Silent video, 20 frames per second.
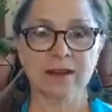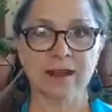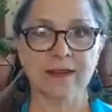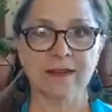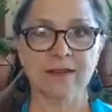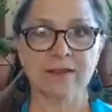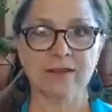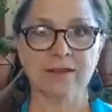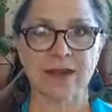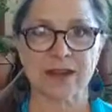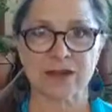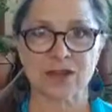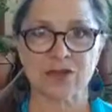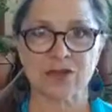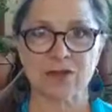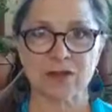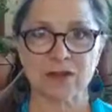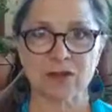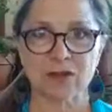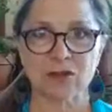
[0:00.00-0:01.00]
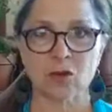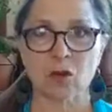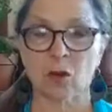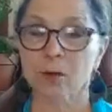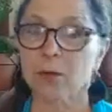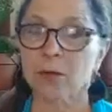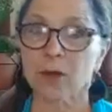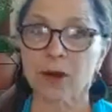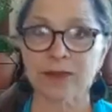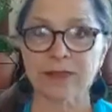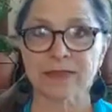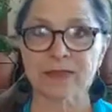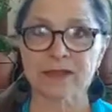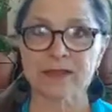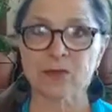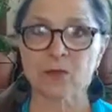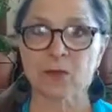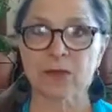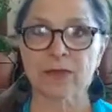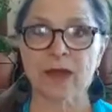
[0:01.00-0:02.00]
And in fact, you could incorporate
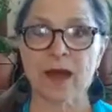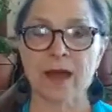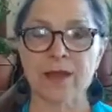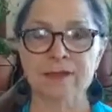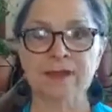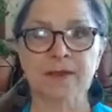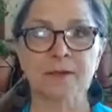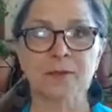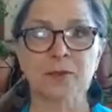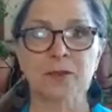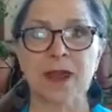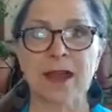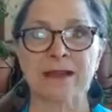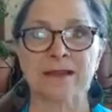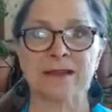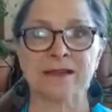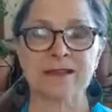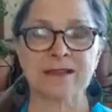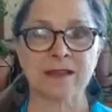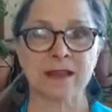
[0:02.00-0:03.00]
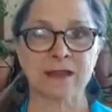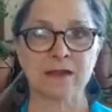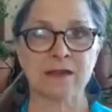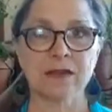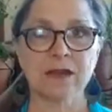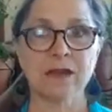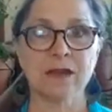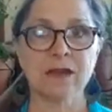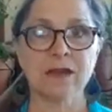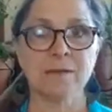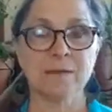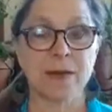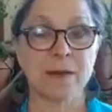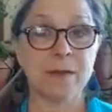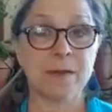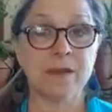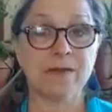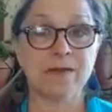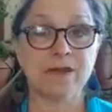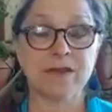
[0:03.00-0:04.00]
this with asana practice there, maybe
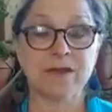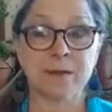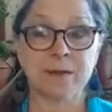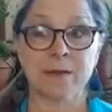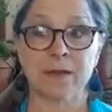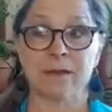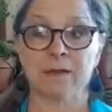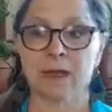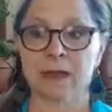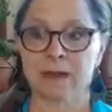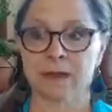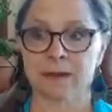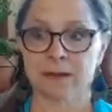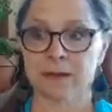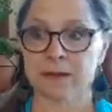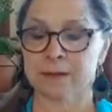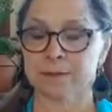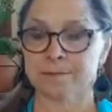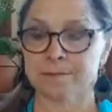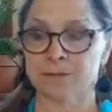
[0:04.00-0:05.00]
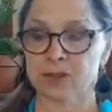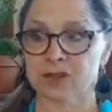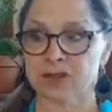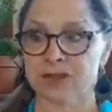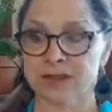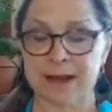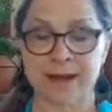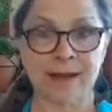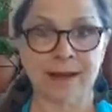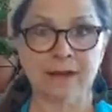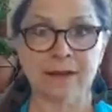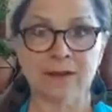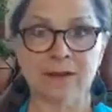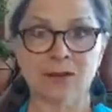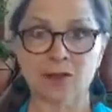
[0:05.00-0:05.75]
even something like just standing in